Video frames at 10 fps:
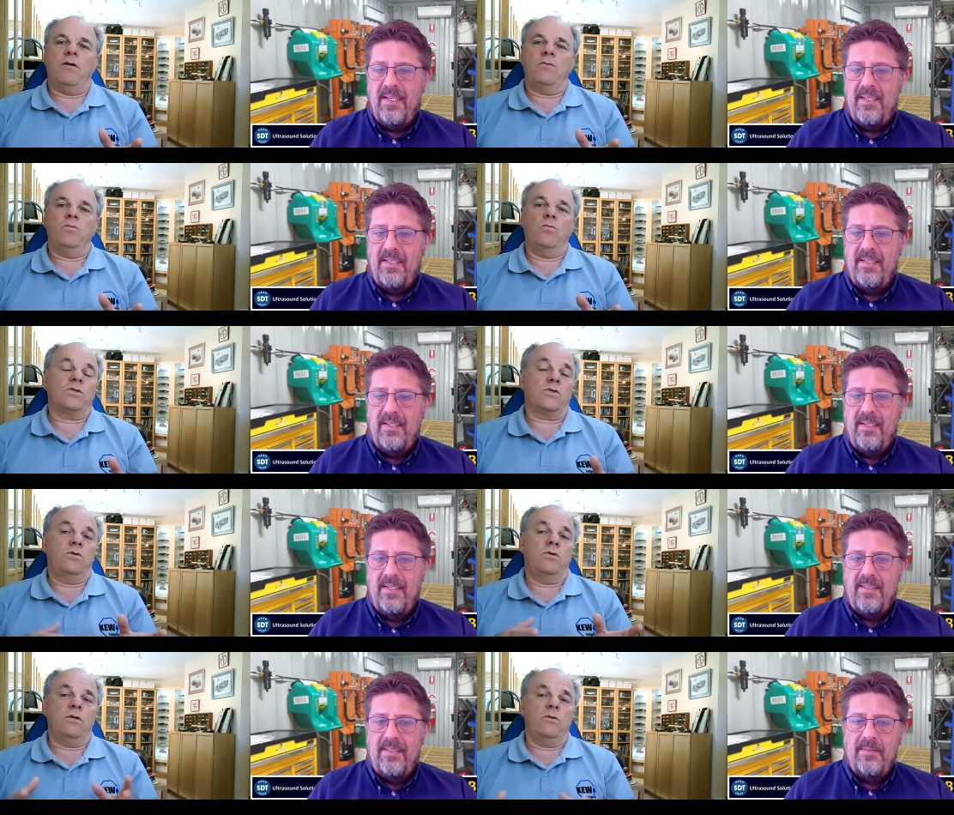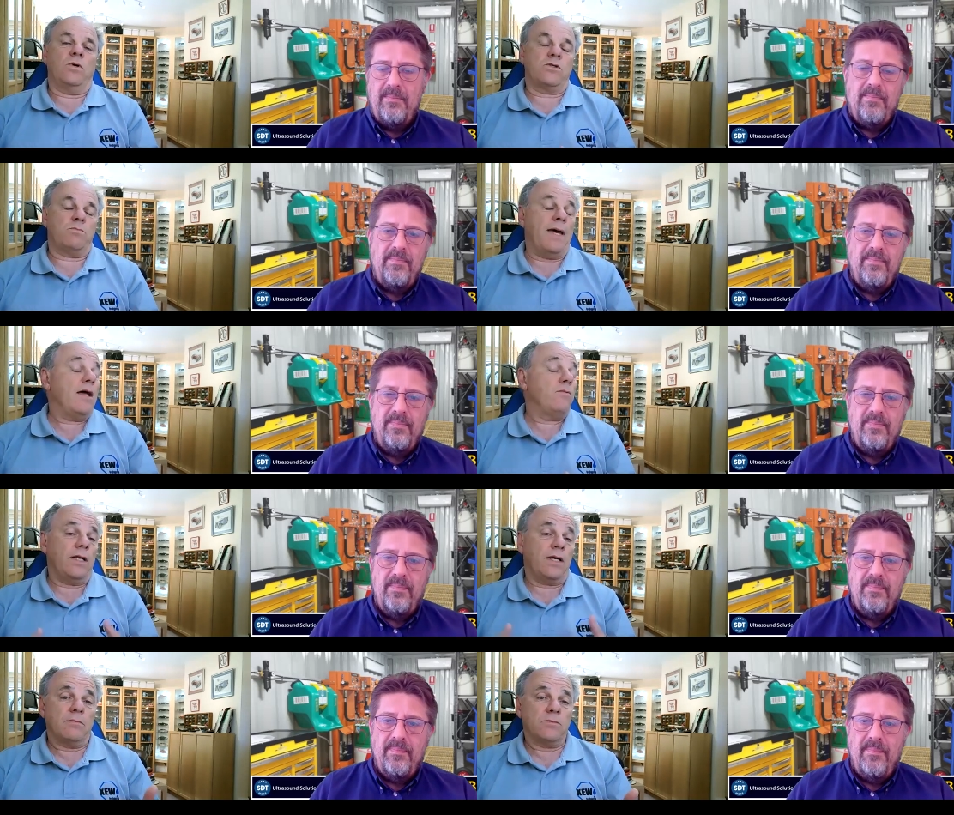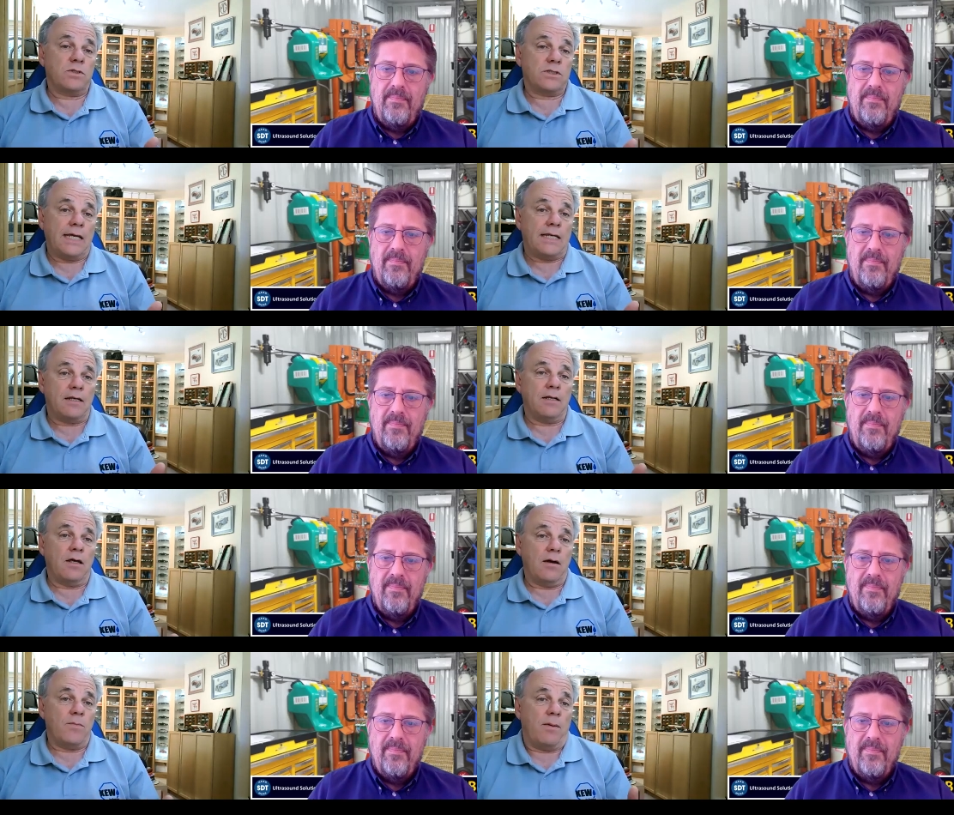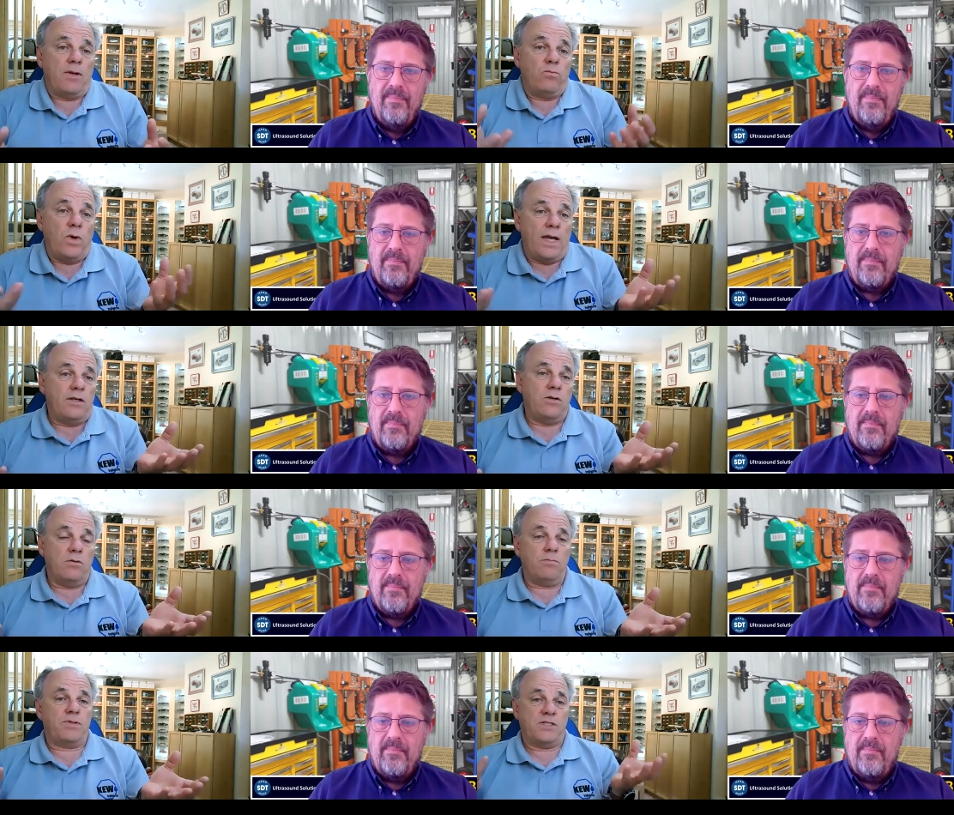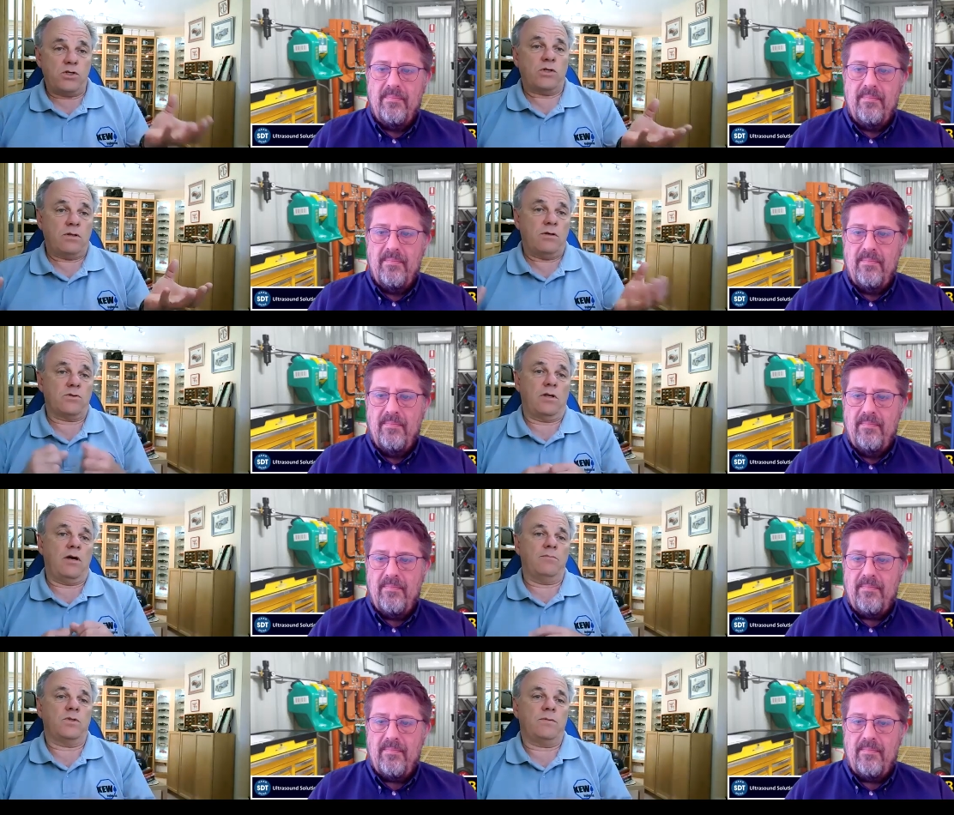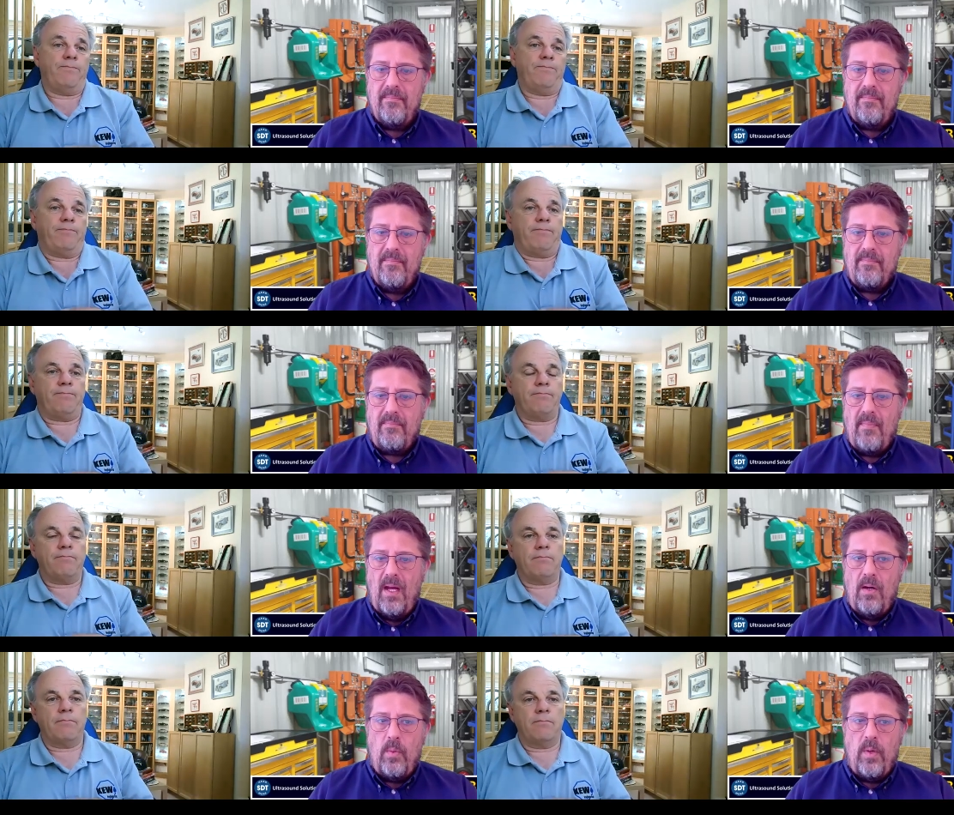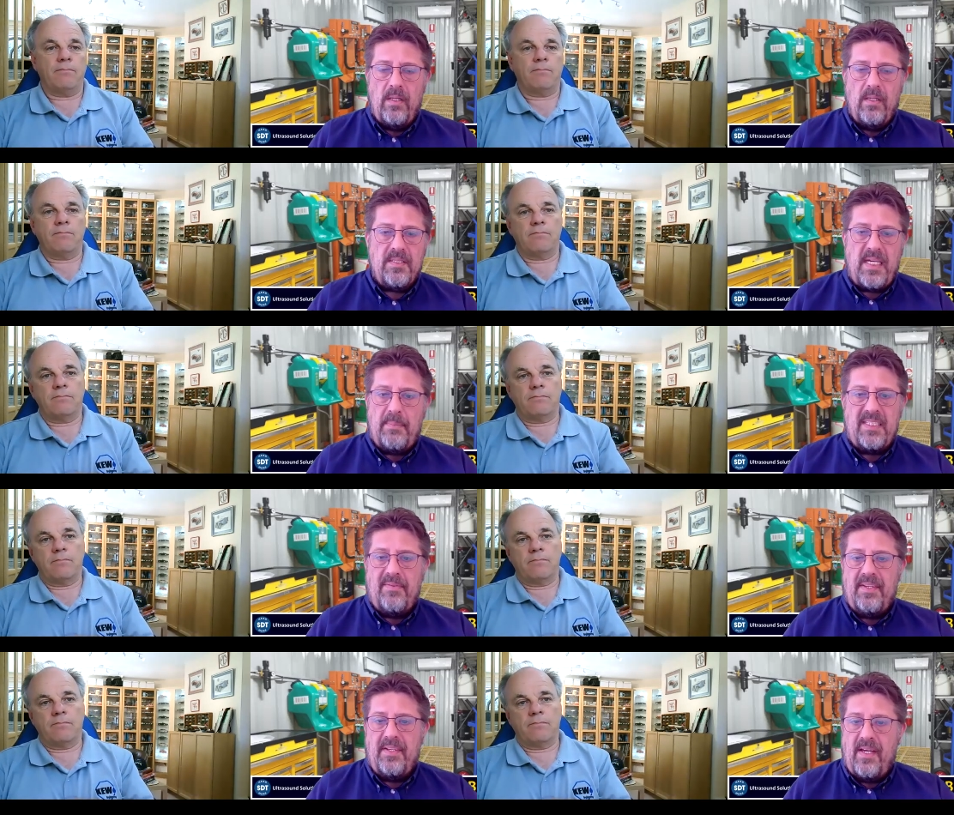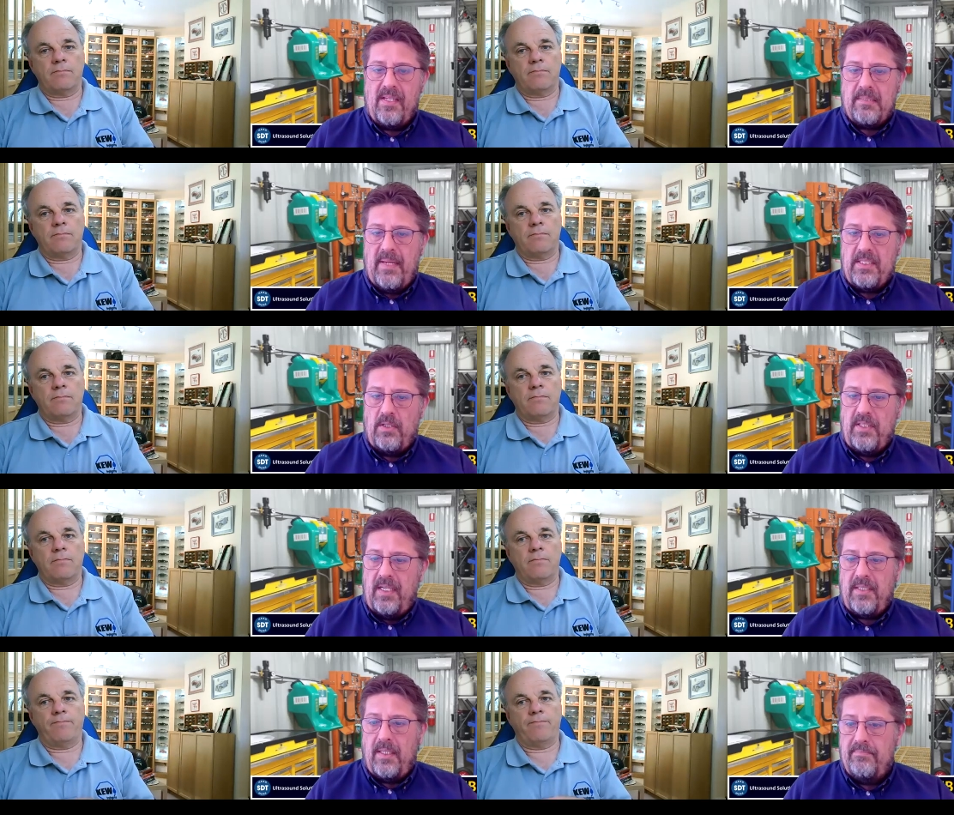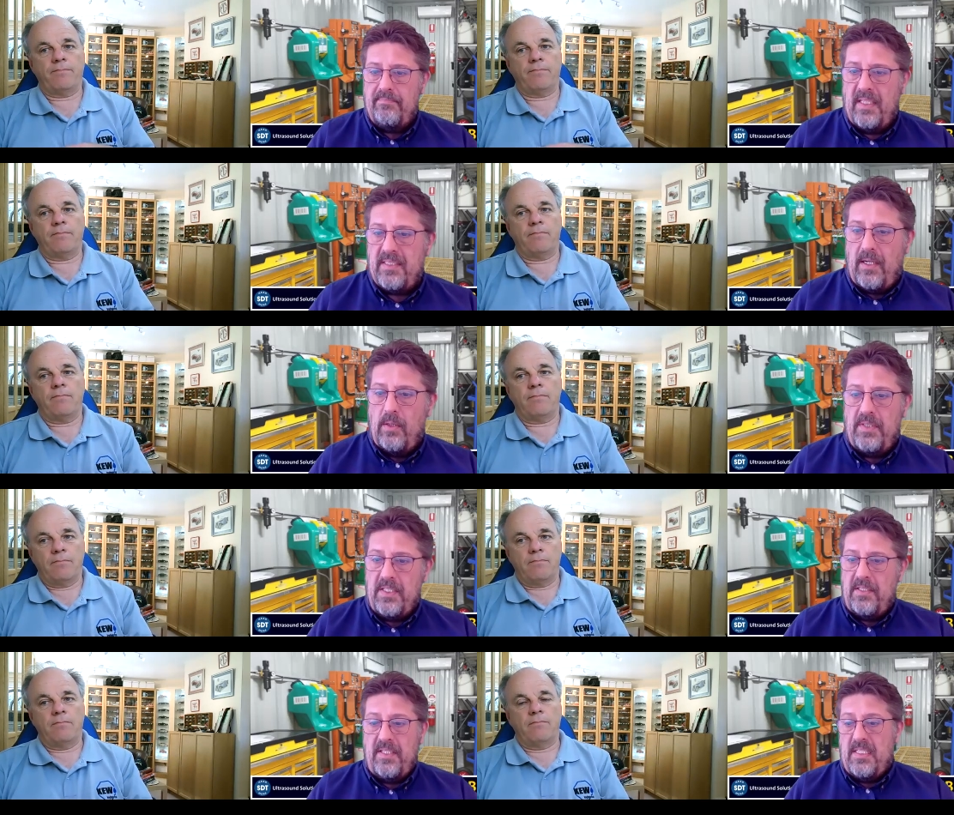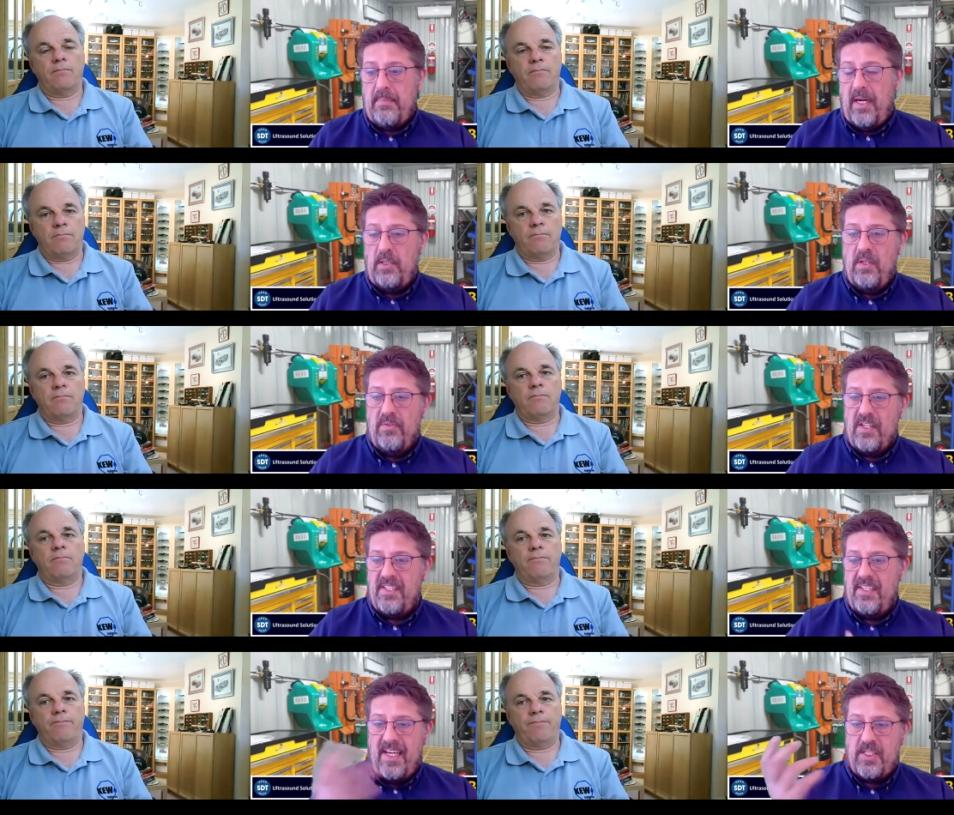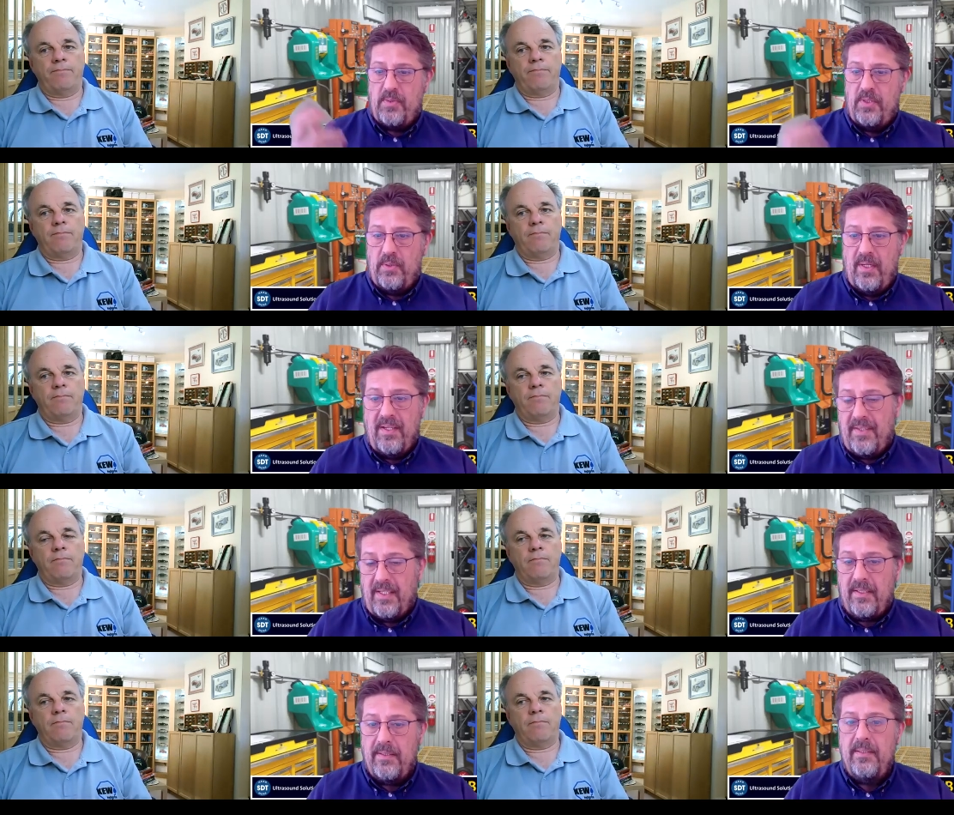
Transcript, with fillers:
Speaker 1: on what's good and what's bad when it comes to setting an alarm? I mean, where do you position those alarms?
Speaker 2: Well, same as everything else, based on data. As I always, this, this is my universal answer to anything.